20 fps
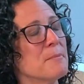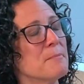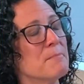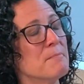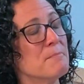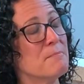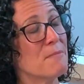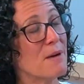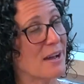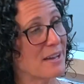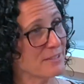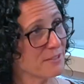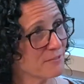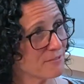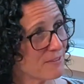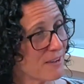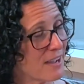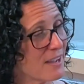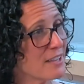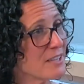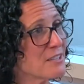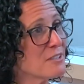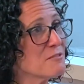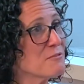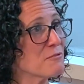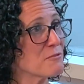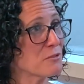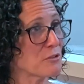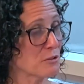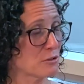modifying
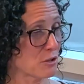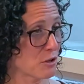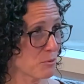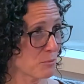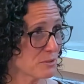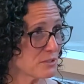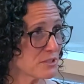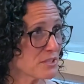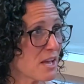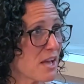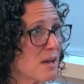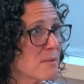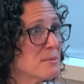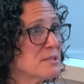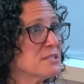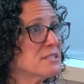for the lowest common